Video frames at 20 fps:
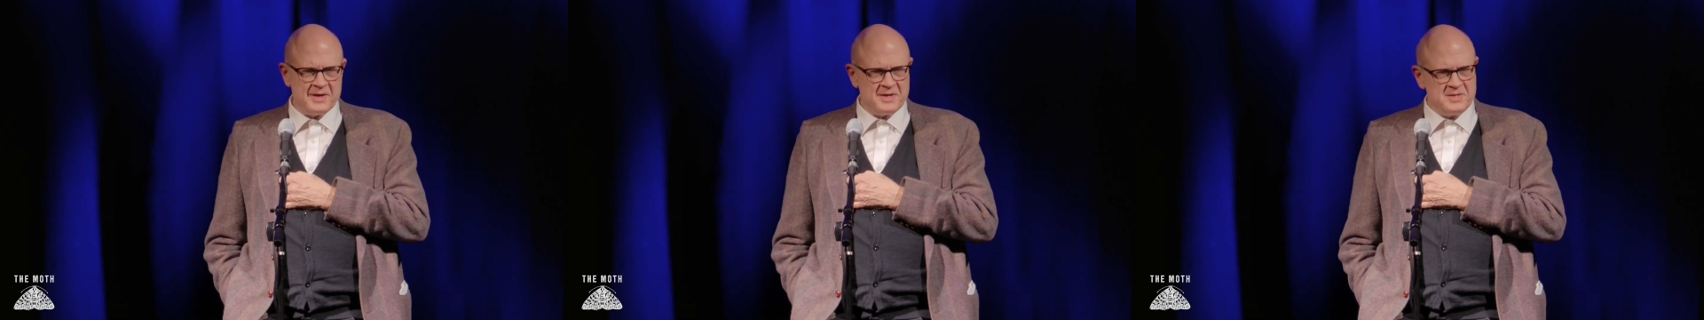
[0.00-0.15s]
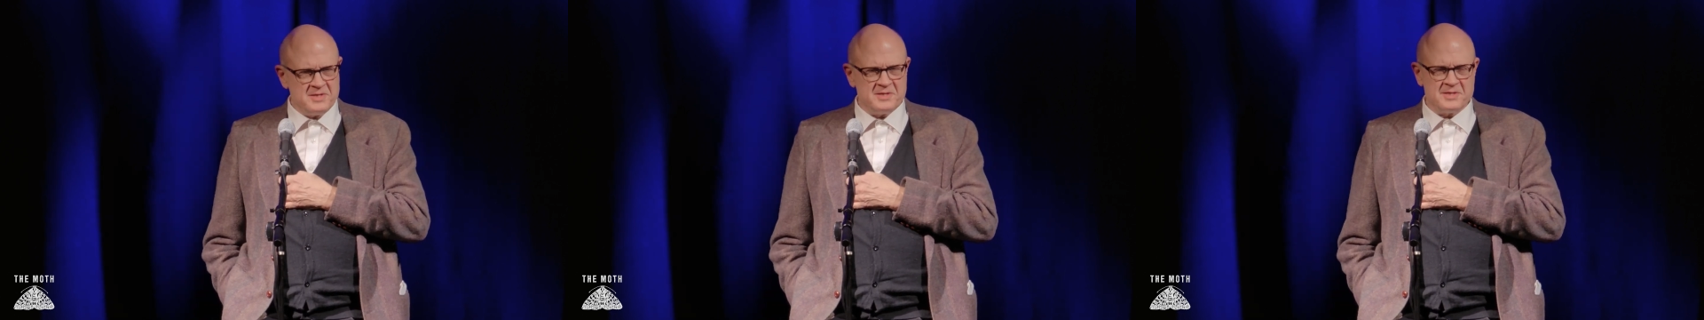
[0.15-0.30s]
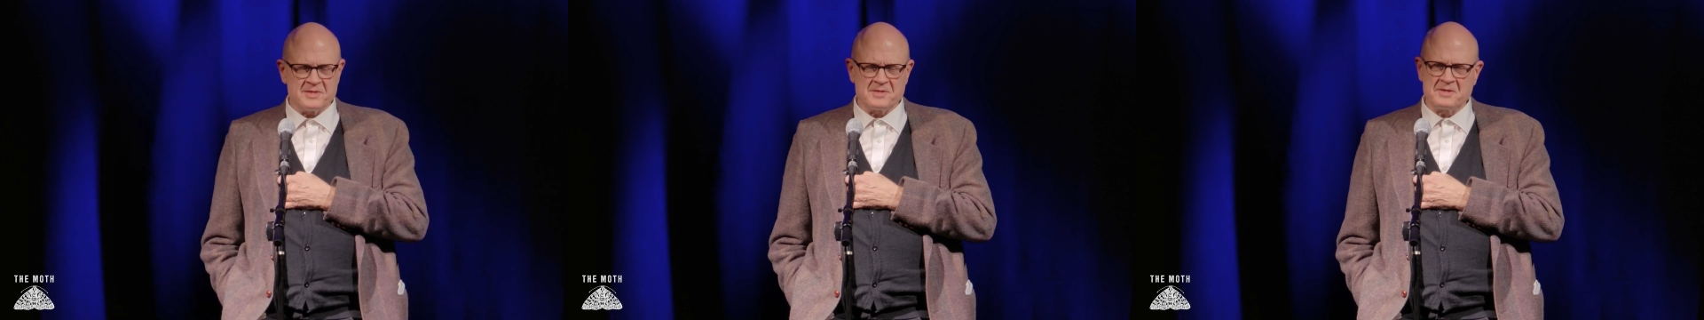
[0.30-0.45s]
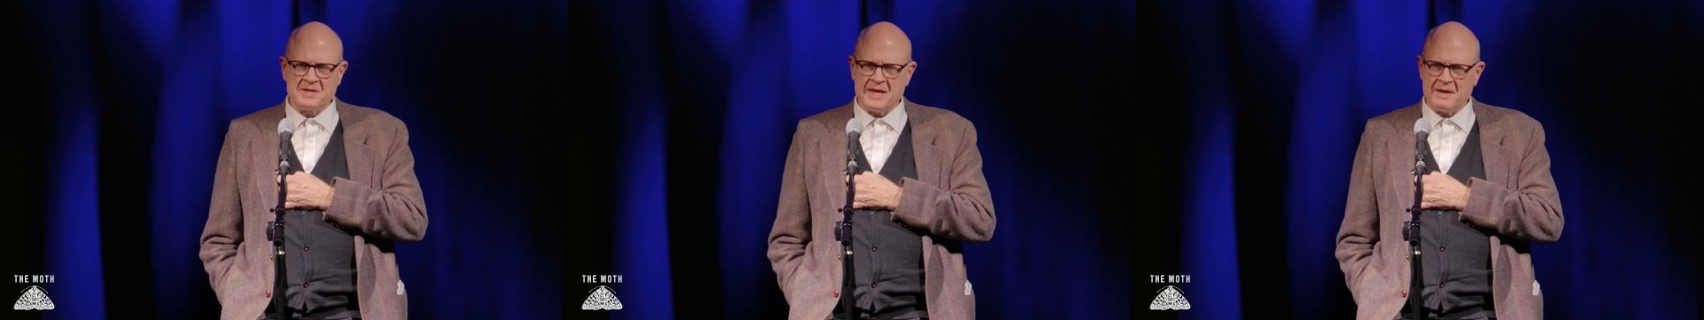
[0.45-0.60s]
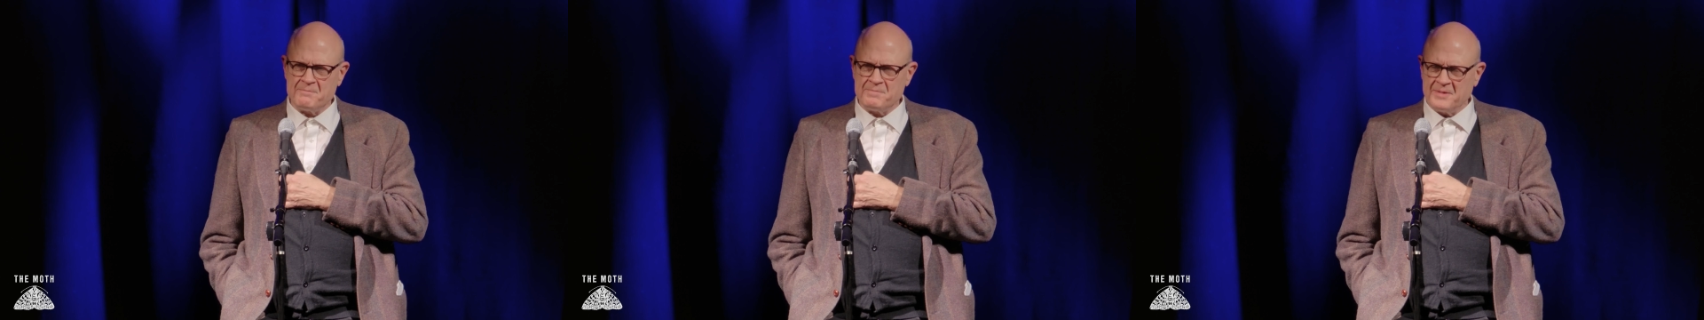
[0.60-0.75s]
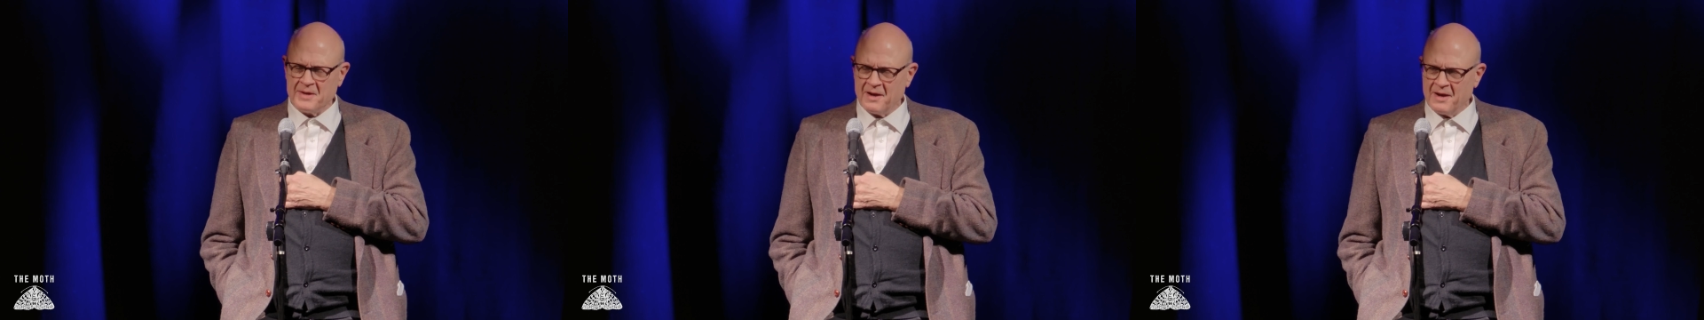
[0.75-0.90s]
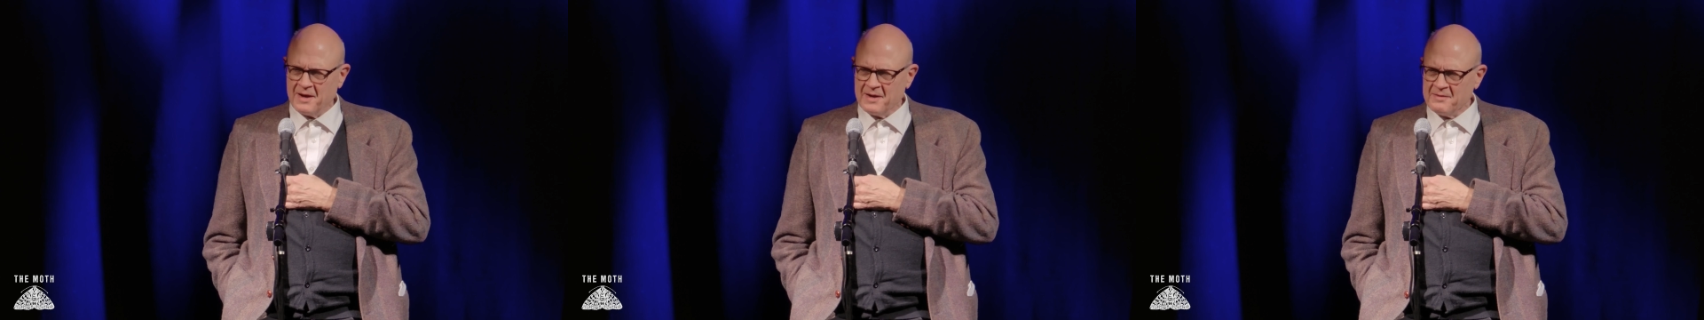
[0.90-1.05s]
and she just kept
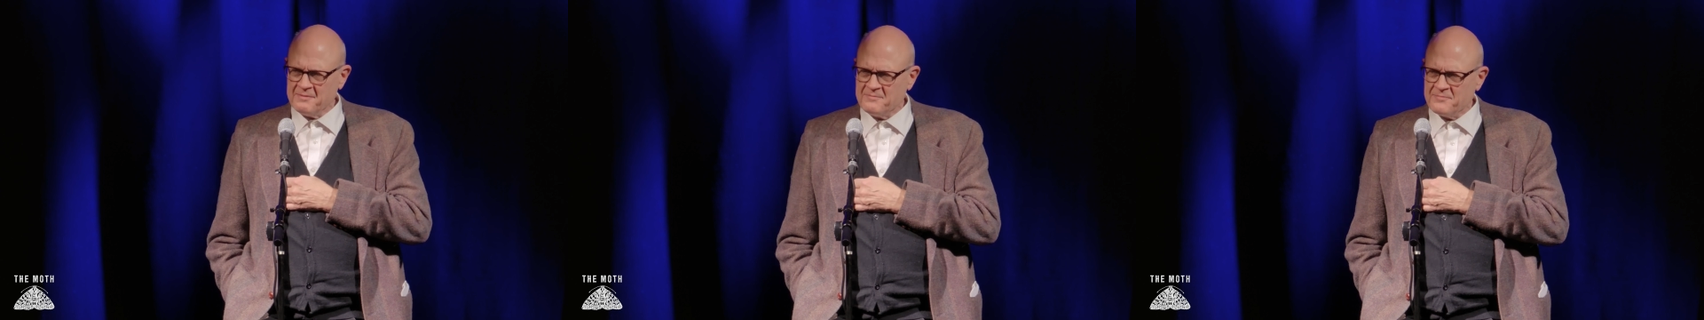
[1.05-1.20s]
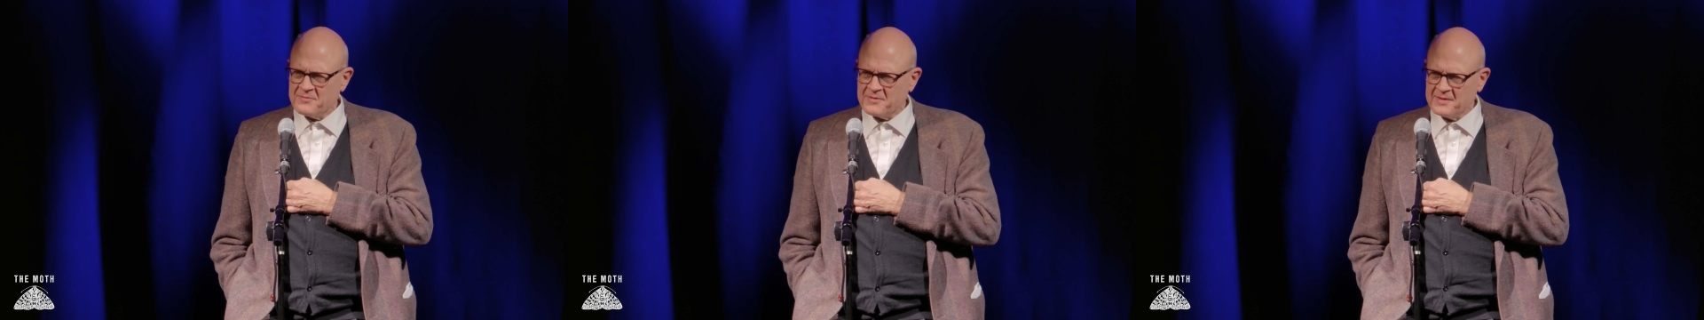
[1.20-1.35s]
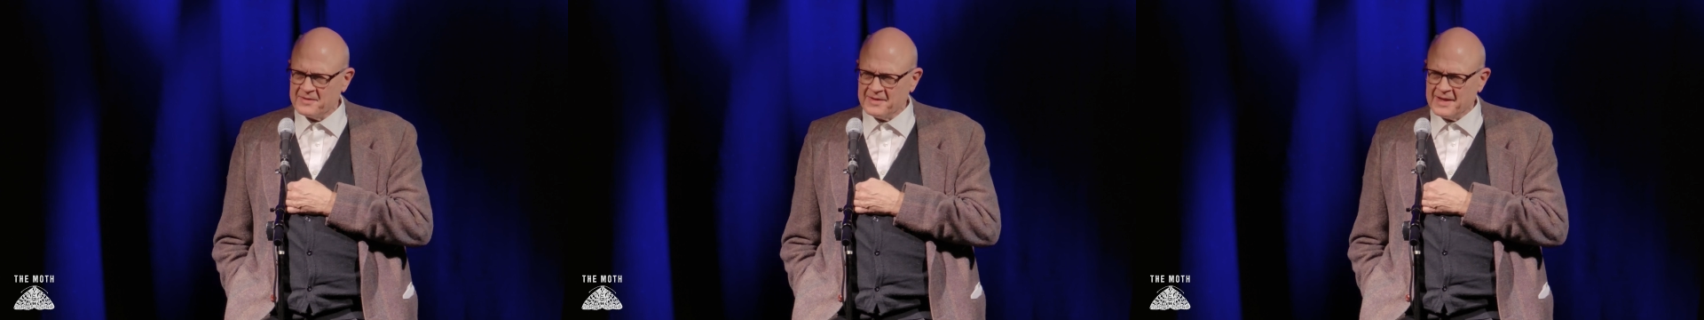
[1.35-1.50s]
on for the